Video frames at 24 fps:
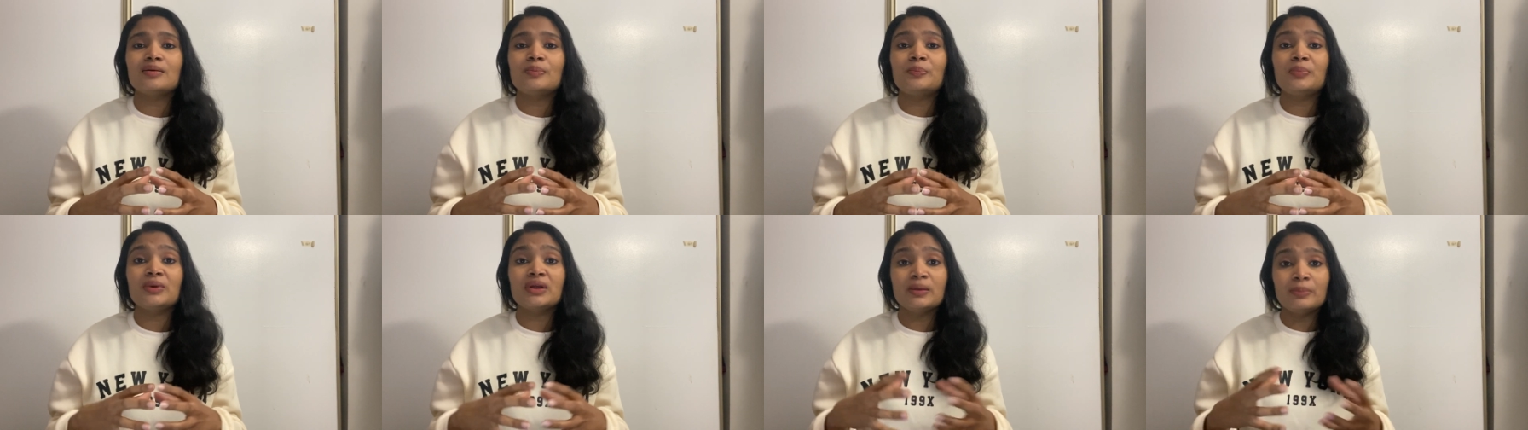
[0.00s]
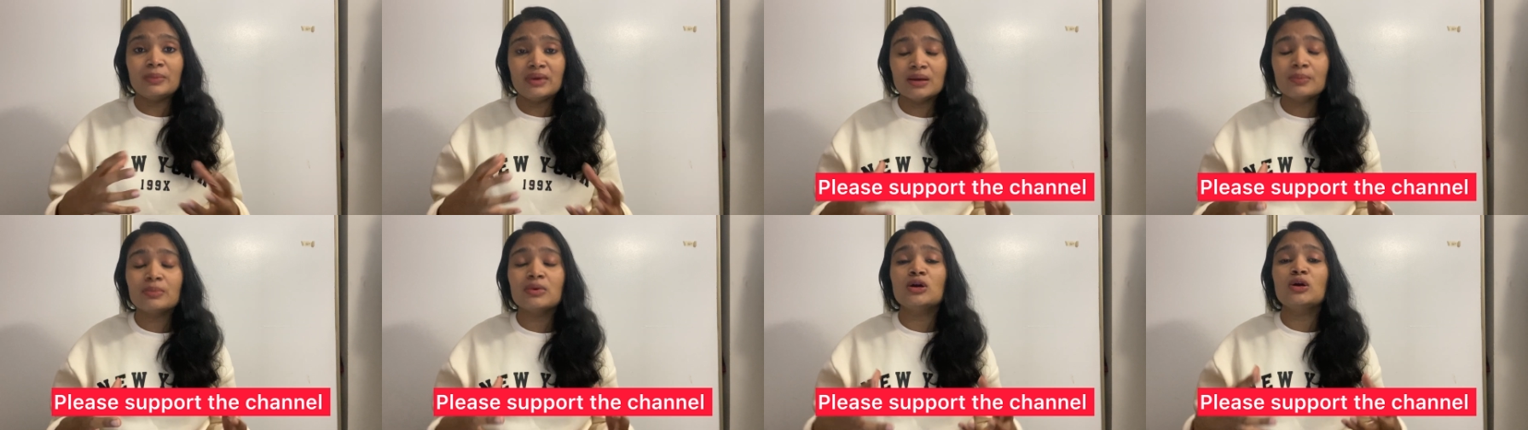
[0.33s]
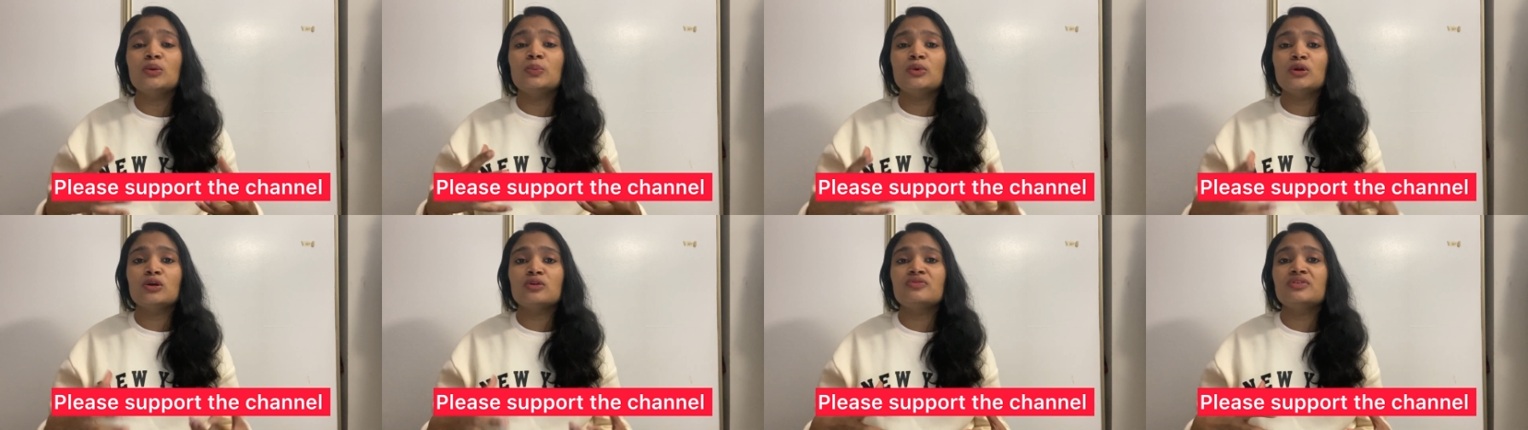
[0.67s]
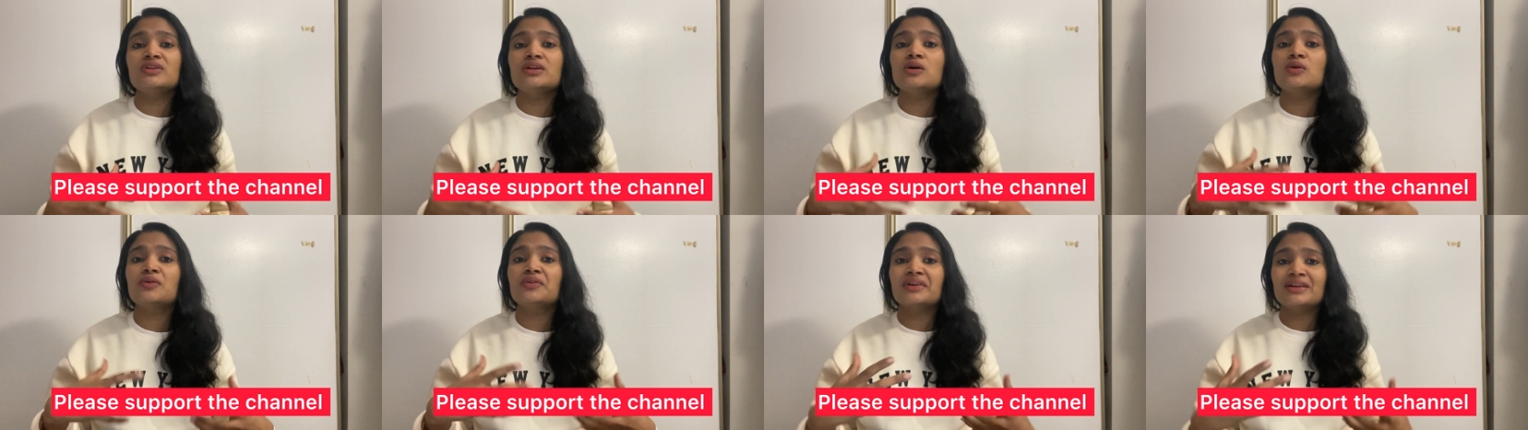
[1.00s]
premium Government of
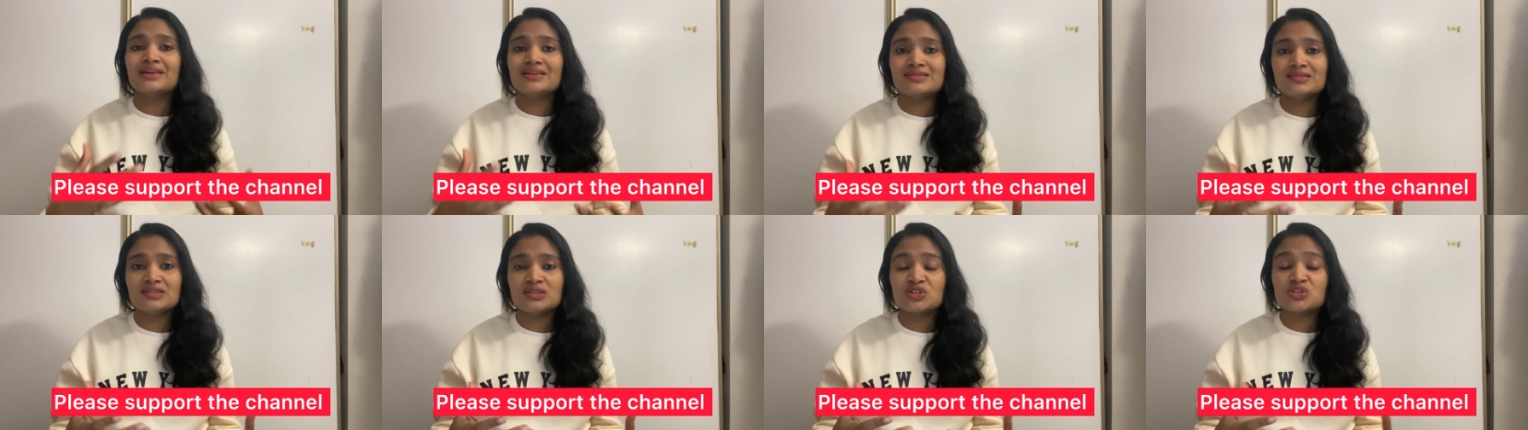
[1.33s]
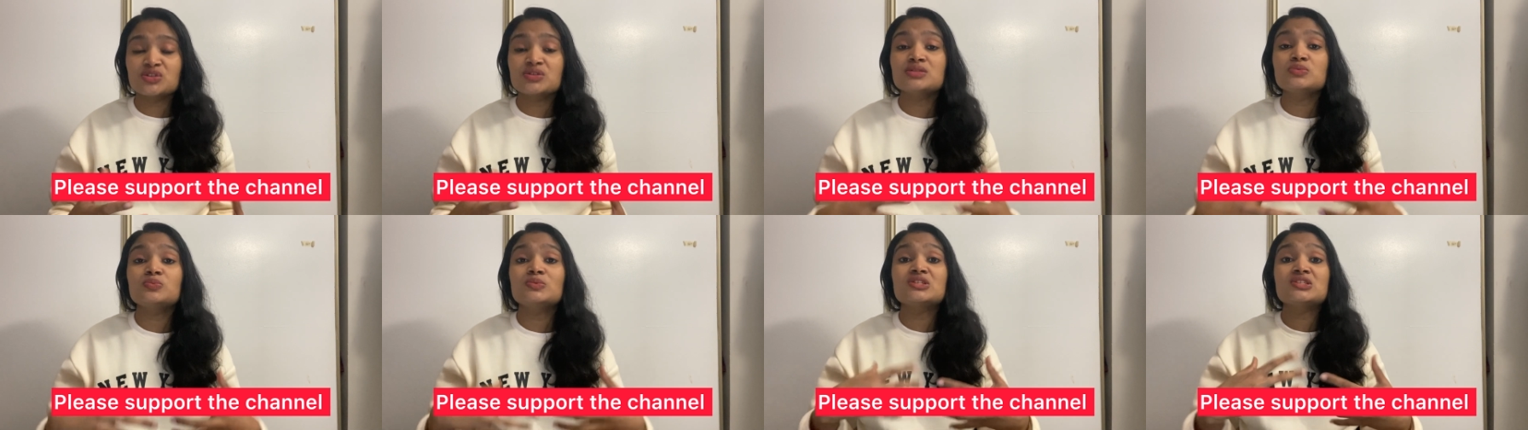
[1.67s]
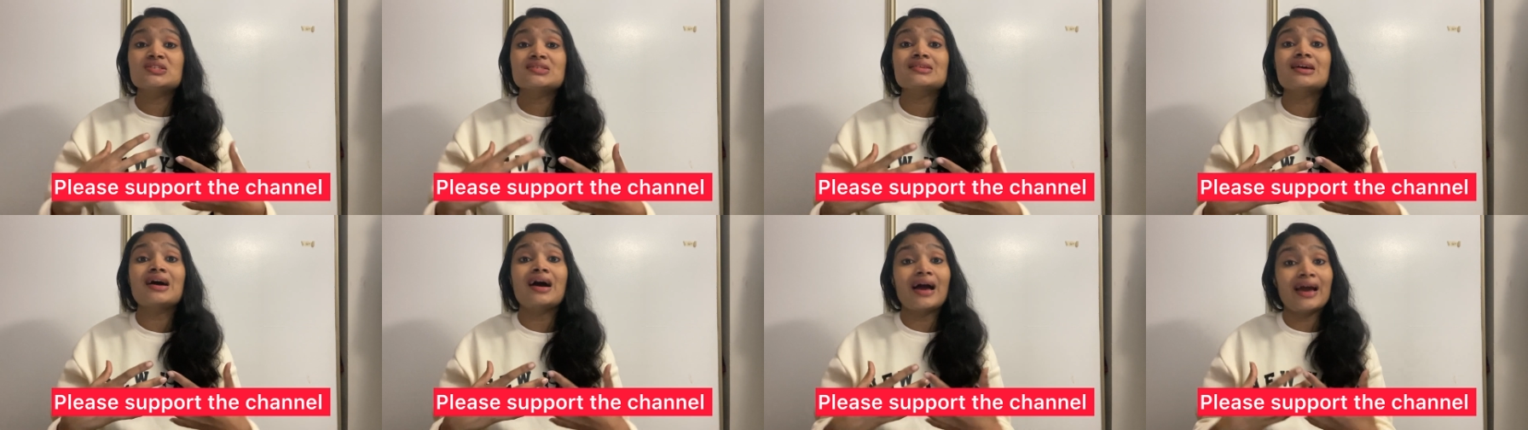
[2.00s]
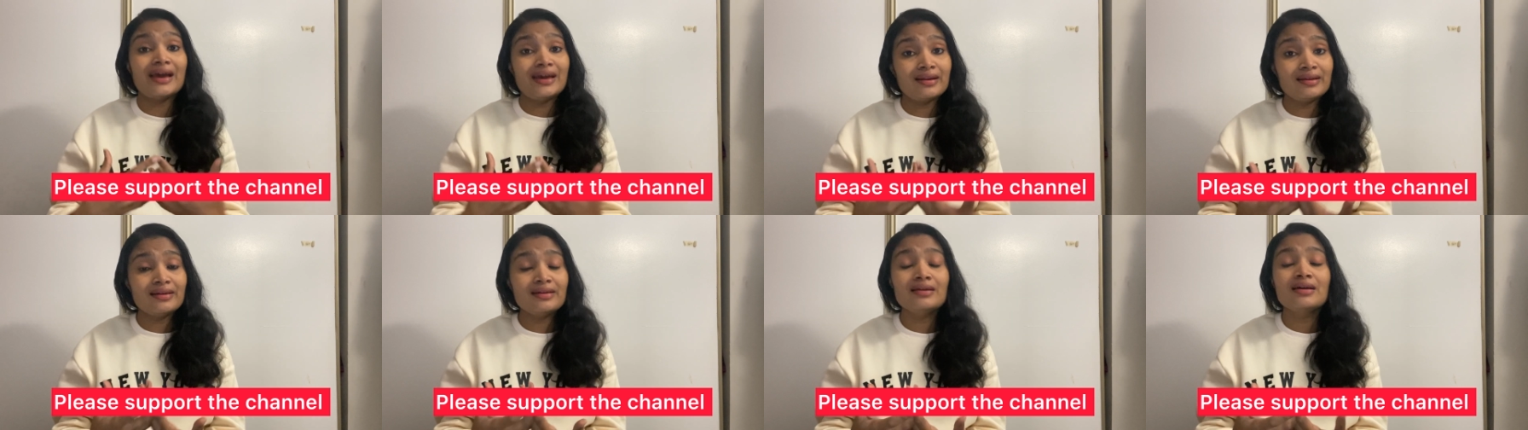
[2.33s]
India organizations which is
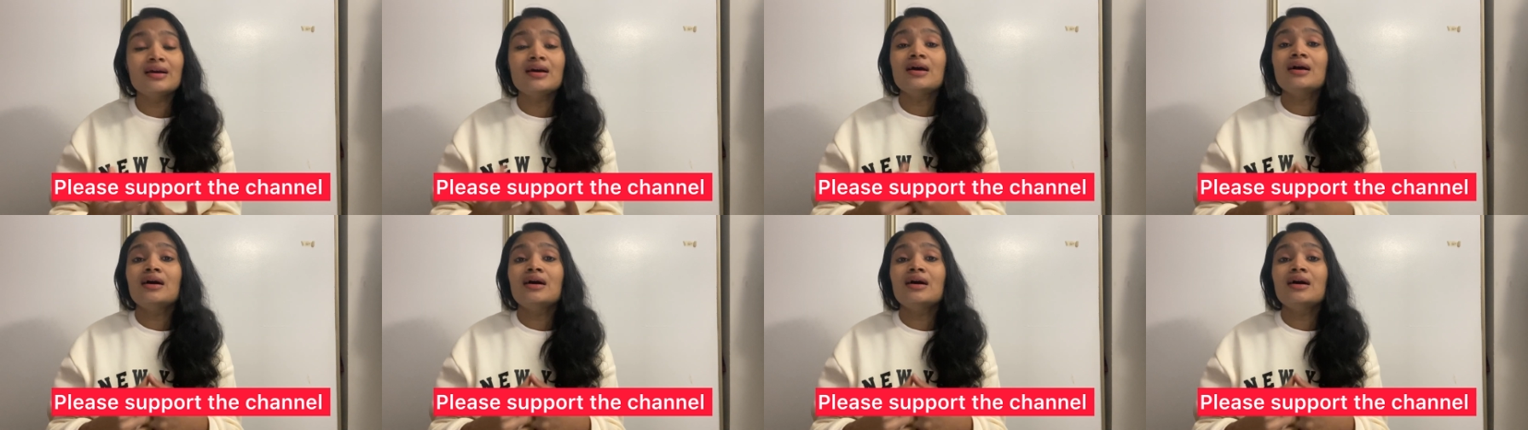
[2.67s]
hiring